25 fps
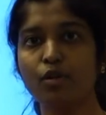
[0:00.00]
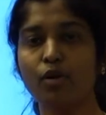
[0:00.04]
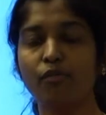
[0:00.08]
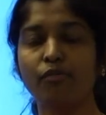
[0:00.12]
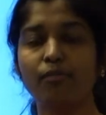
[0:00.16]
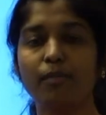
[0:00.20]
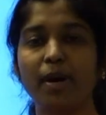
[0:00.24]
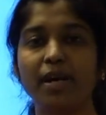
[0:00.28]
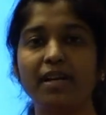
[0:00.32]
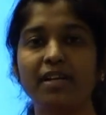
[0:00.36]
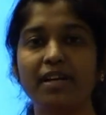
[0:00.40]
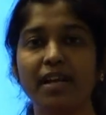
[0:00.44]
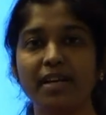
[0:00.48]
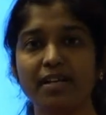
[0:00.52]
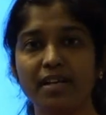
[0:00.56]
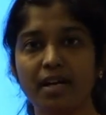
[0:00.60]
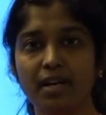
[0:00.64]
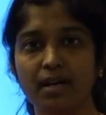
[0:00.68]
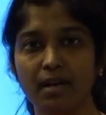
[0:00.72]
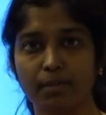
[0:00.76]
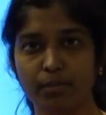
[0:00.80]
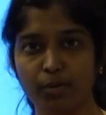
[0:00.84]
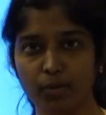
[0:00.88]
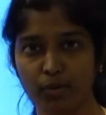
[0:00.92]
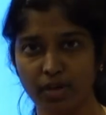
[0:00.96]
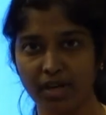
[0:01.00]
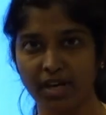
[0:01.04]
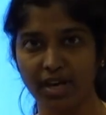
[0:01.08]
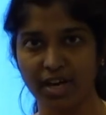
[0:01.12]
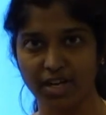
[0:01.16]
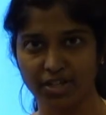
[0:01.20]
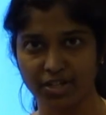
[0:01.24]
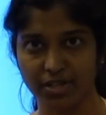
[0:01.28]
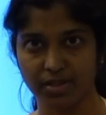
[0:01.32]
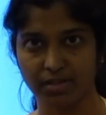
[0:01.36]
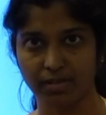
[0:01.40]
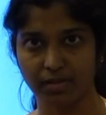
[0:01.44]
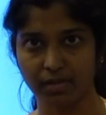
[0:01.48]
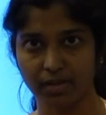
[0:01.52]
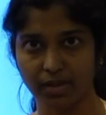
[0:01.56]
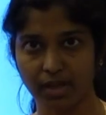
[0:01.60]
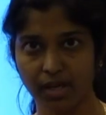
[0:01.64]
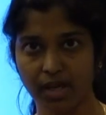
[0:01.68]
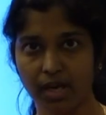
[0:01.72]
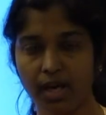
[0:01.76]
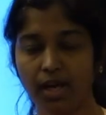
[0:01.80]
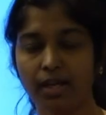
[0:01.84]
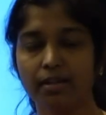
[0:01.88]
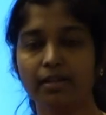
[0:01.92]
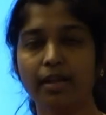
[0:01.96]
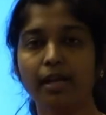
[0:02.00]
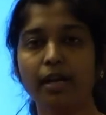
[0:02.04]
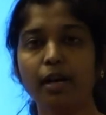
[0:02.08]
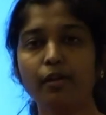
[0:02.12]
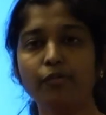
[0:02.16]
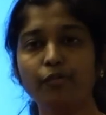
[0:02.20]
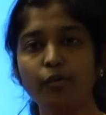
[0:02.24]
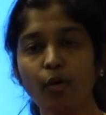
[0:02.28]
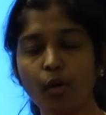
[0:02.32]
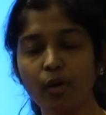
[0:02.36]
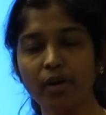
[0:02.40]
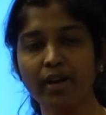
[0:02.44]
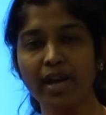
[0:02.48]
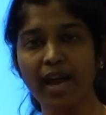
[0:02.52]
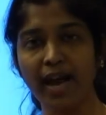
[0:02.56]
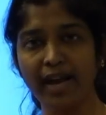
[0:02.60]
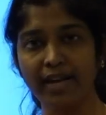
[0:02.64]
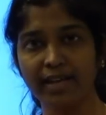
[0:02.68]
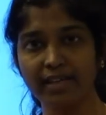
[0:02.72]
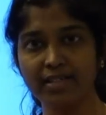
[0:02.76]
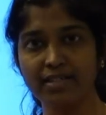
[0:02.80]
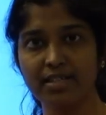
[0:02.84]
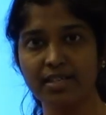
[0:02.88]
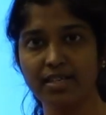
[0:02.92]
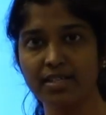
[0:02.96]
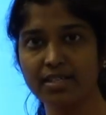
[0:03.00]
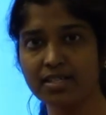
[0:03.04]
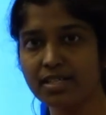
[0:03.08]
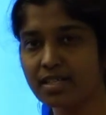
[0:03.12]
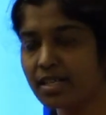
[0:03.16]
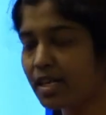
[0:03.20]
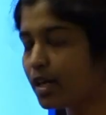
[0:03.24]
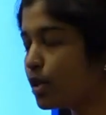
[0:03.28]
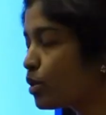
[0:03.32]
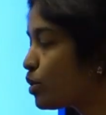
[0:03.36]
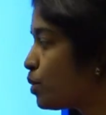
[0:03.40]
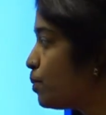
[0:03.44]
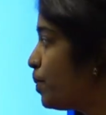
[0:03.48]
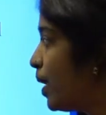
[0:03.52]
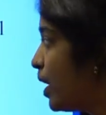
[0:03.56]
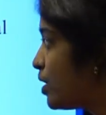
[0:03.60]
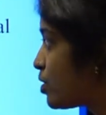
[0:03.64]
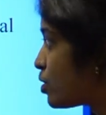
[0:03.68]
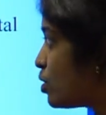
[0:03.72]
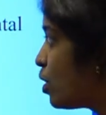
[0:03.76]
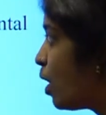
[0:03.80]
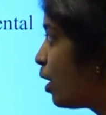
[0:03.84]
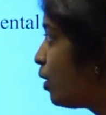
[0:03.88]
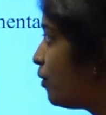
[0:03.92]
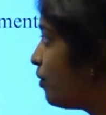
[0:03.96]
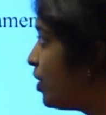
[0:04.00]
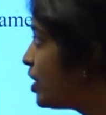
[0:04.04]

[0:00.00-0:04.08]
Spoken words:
of my data communication? There are four characteristics based on